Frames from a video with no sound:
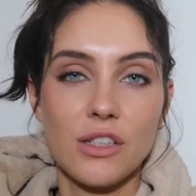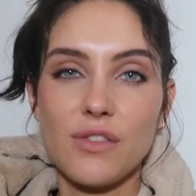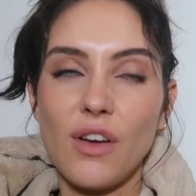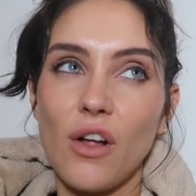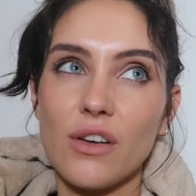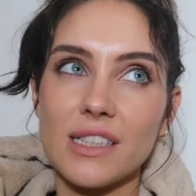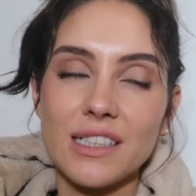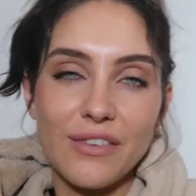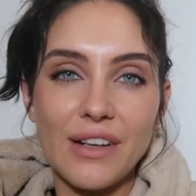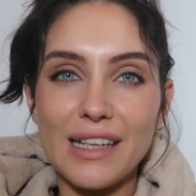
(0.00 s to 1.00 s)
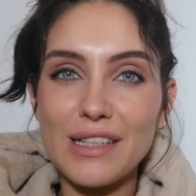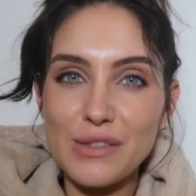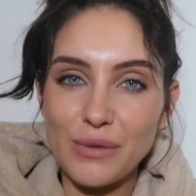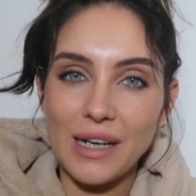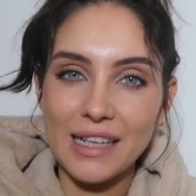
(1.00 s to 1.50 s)
just for holidays i feel like
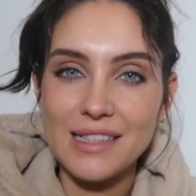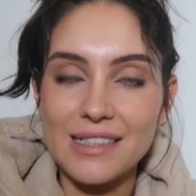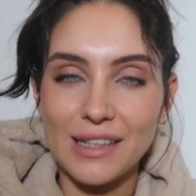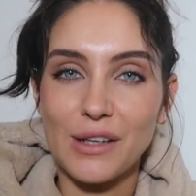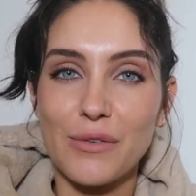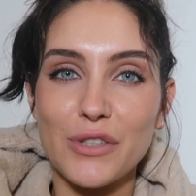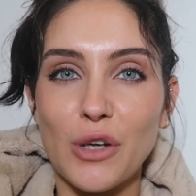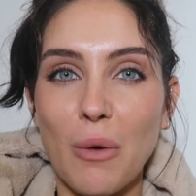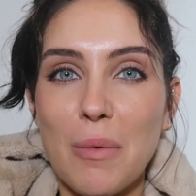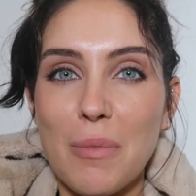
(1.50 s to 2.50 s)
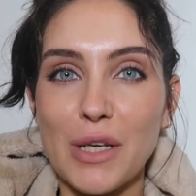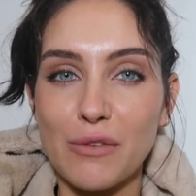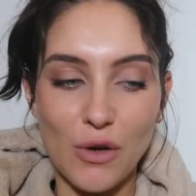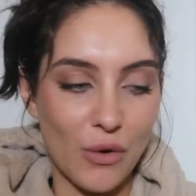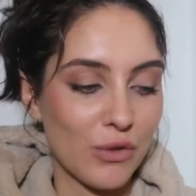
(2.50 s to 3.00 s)
it's so nice to go and shopping when you
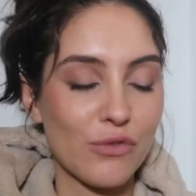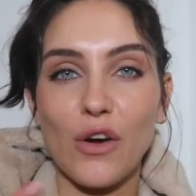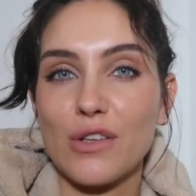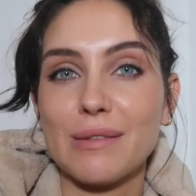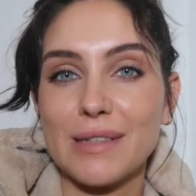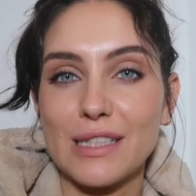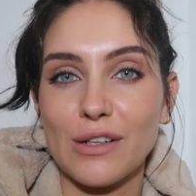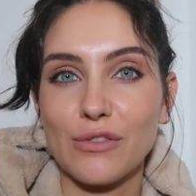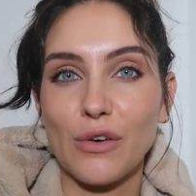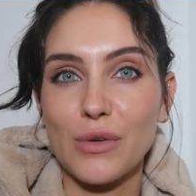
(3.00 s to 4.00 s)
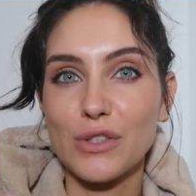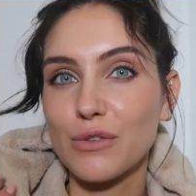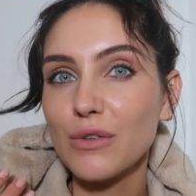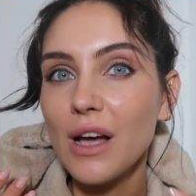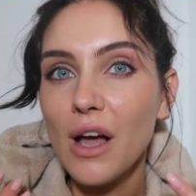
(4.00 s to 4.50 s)
know you've got something to look forward
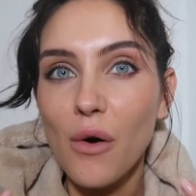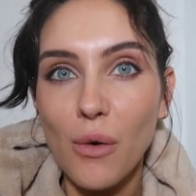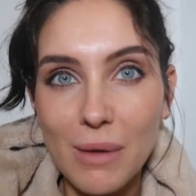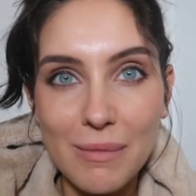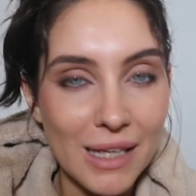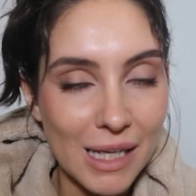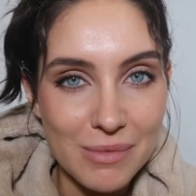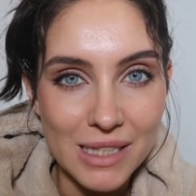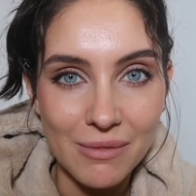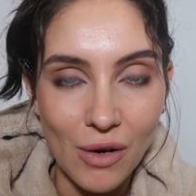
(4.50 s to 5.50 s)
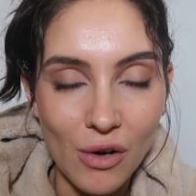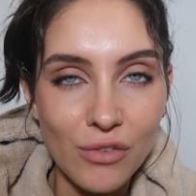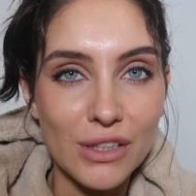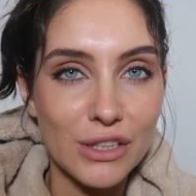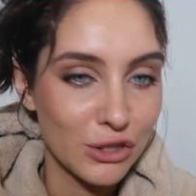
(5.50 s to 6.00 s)
to all my makeup's come
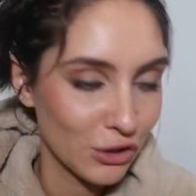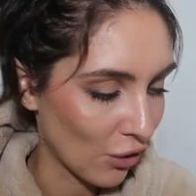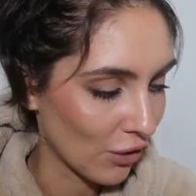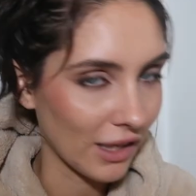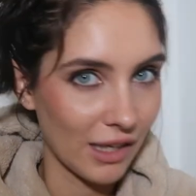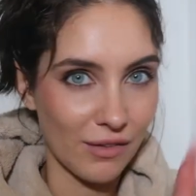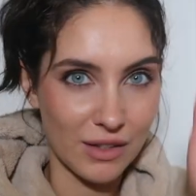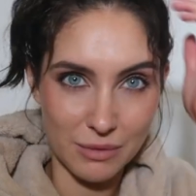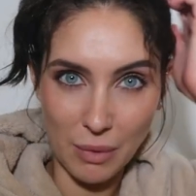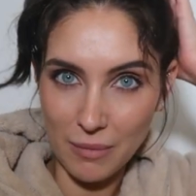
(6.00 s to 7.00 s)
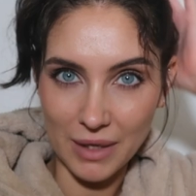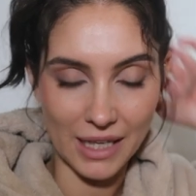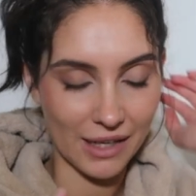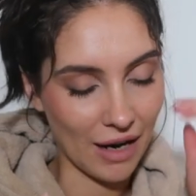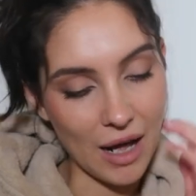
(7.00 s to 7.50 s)
off it is shocking i've had to put my
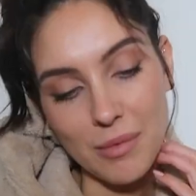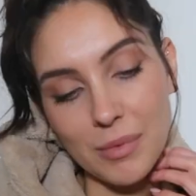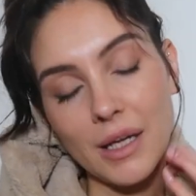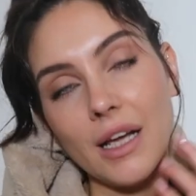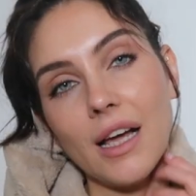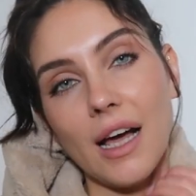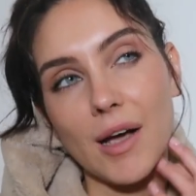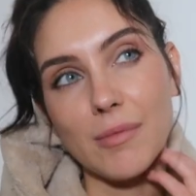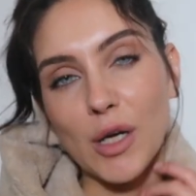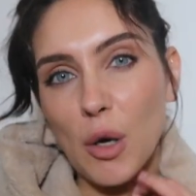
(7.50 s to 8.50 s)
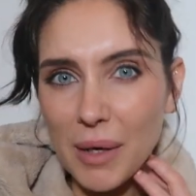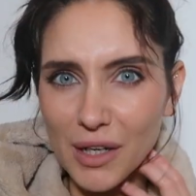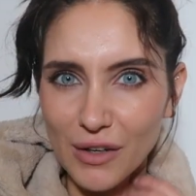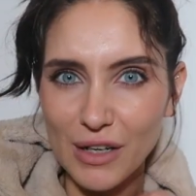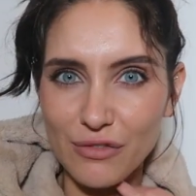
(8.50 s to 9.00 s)
hair up um, I hope I
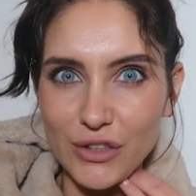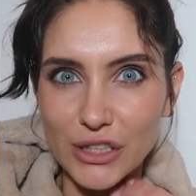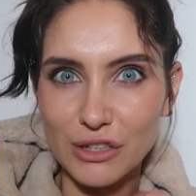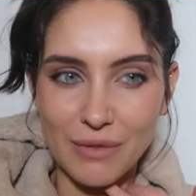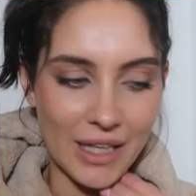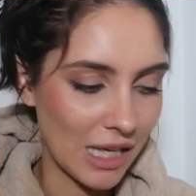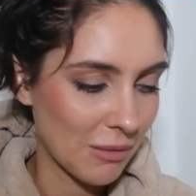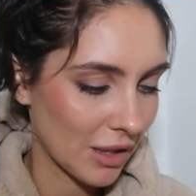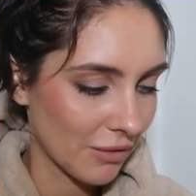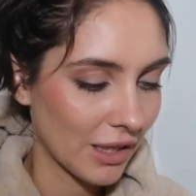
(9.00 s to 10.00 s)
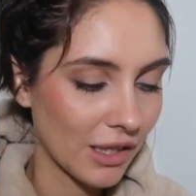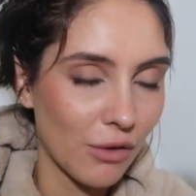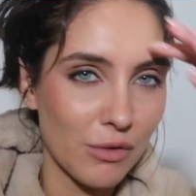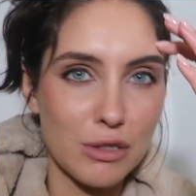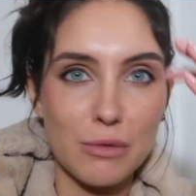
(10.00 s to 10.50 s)
got enough footage of my hair, by the way. I
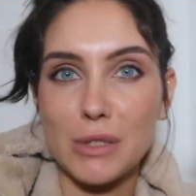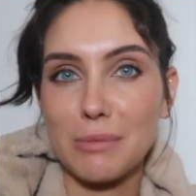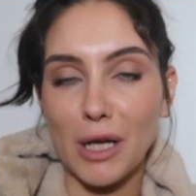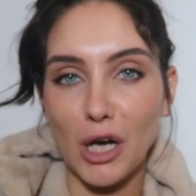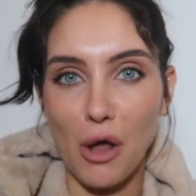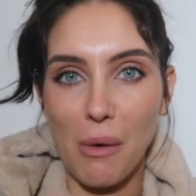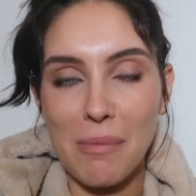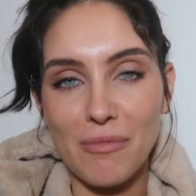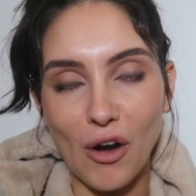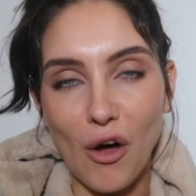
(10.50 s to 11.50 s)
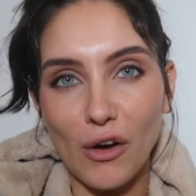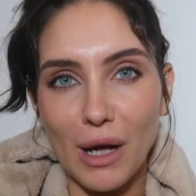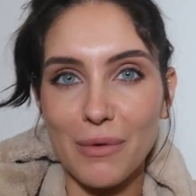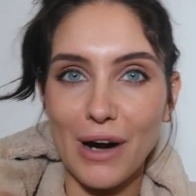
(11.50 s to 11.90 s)
know this is supposed to be a glow-up vlog and